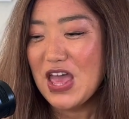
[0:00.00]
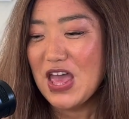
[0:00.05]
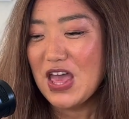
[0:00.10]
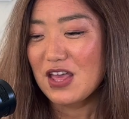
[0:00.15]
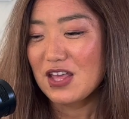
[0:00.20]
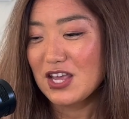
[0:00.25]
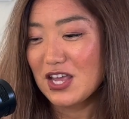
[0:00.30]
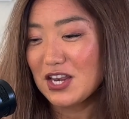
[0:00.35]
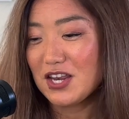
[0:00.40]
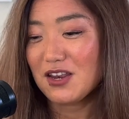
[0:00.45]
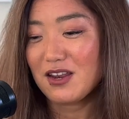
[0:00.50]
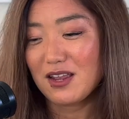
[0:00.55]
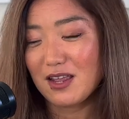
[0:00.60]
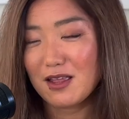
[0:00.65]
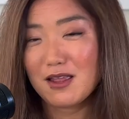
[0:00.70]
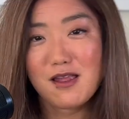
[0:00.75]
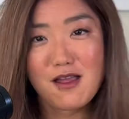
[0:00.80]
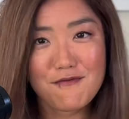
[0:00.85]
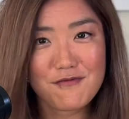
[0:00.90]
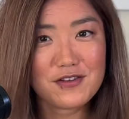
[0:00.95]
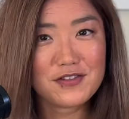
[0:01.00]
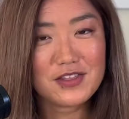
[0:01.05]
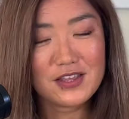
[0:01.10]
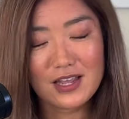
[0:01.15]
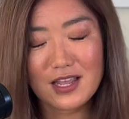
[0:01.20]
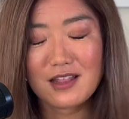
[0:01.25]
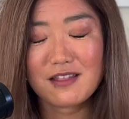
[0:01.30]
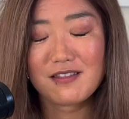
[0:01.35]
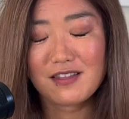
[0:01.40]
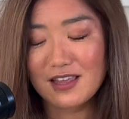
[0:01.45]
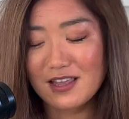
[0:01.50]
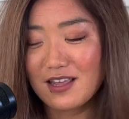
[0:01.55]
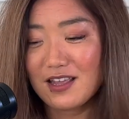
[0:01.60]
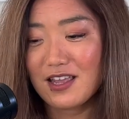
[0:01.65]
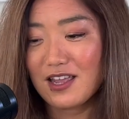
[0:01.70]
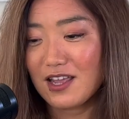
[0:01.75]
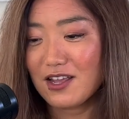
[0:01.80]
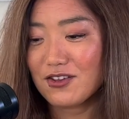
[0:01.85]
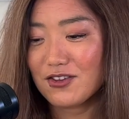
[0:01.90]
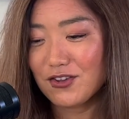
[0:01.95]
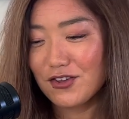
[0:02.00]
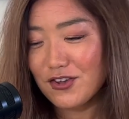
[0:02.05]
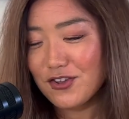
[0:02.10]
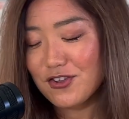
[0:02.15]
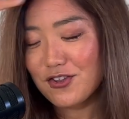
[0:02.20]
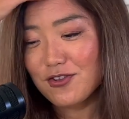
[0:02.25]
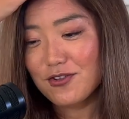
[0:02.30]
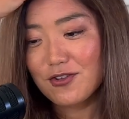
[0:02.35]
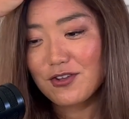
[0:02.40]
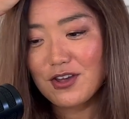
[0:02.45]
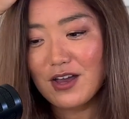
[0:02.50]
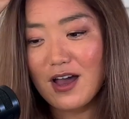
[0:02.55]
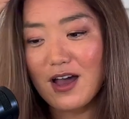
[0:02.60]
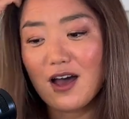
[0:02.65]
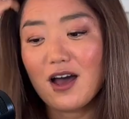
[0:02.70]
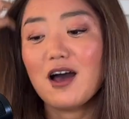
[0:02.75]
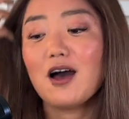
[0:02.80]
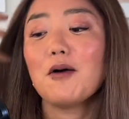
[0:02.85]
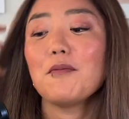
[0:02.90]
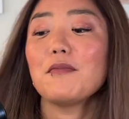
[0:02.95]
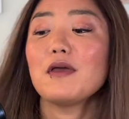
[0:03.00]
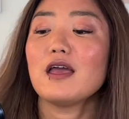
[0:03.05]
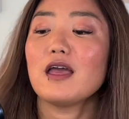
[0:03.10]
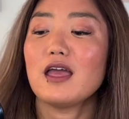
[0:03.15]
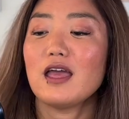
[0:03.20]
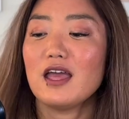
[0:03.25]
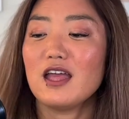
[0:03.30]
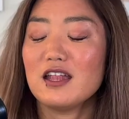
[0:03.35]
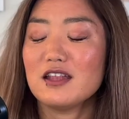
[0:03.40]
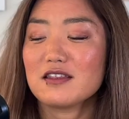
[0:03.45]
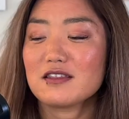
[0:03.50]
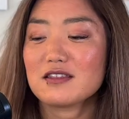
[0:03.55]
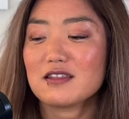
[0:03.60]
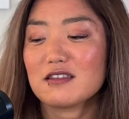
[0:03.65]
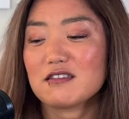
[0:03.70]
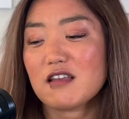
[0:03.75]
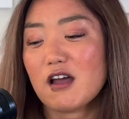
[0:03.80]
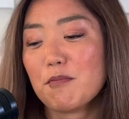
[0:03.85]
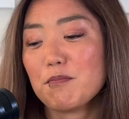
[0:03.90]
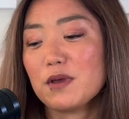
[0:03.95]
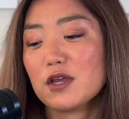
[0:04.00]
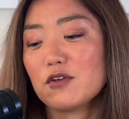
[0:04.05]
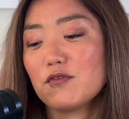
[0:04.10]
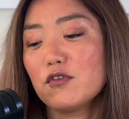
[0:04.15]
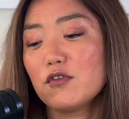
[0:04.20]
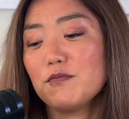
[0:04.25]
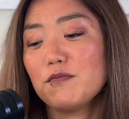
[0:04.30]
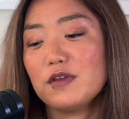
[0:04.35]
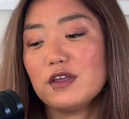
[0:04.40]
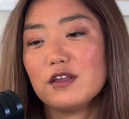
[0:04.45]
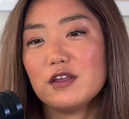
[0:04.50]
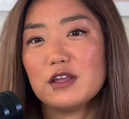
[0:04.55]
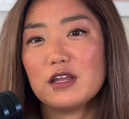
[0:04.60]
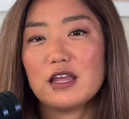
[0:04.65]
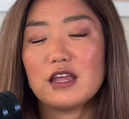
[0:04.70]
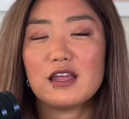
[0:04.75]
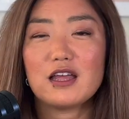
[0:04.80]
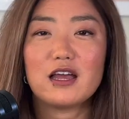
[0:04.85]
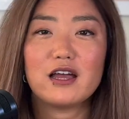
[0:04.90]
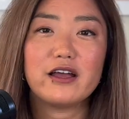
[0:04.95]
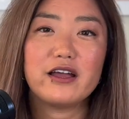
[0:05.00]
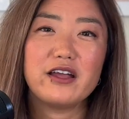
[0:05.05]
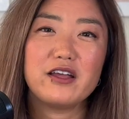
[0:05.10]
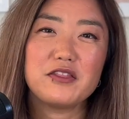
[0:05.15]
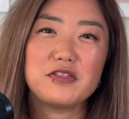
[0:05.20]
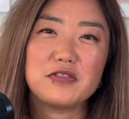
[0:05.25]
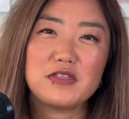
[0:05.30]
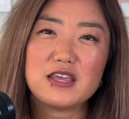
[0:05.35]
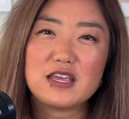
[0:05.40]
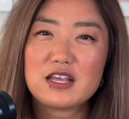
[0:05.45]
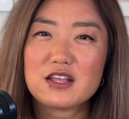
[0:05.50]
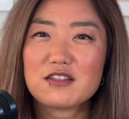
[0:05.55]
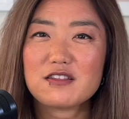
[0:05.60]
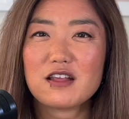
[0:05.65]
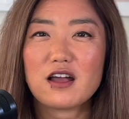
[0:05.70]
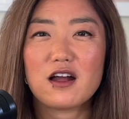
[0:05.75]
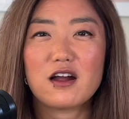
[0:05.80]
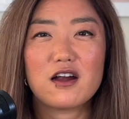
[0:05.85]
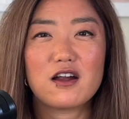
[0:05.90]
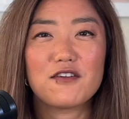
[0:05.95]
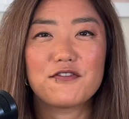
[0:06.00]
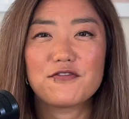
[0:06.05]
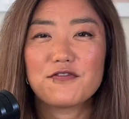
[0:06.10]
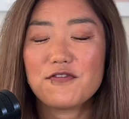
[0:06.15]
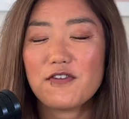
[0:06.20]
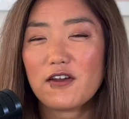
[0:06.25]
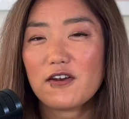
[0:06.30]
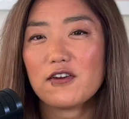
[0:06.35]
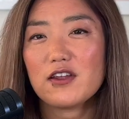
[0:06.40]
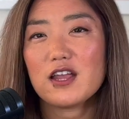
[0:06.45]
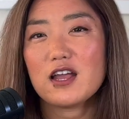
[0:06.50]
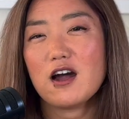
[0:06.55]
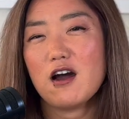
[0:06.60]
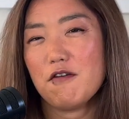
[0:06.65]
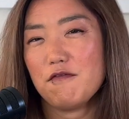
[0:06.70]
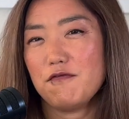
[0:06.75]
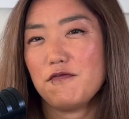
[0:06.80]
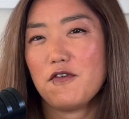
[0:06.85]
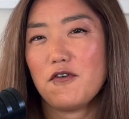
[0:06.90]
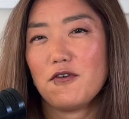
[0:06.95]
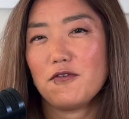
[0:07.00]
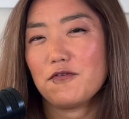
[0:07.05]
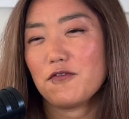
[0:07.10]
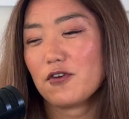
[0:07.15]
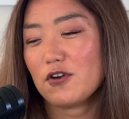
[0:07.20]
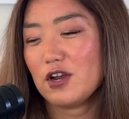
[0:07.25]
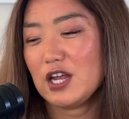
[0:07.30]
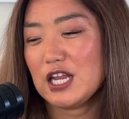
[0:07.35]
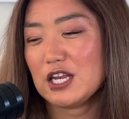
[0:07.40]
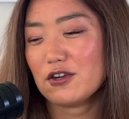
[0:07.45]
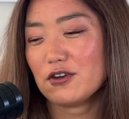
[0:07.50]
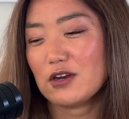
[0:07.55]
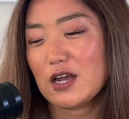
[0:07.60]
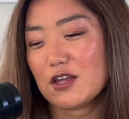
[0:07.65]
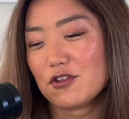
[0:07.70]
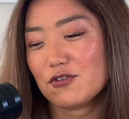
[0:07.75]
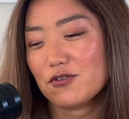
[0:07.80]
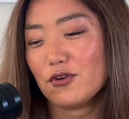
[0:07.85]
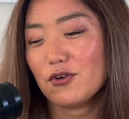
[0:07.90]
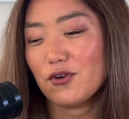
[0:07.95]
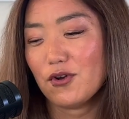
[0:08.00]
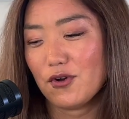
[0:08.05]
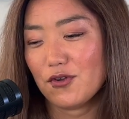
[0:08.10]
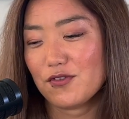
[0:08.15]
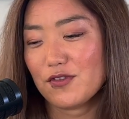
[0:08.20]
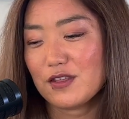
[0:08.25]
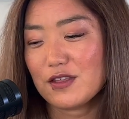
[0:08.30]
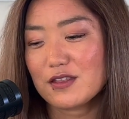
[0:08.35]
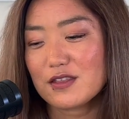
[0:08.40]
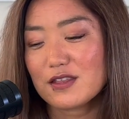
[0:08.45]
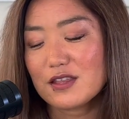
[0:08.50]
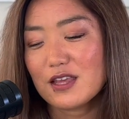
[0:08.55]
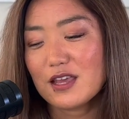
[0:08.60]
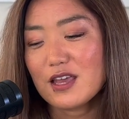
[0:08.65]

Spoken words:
In everything is in English, and the topic will be things that are very helpful for international nurses.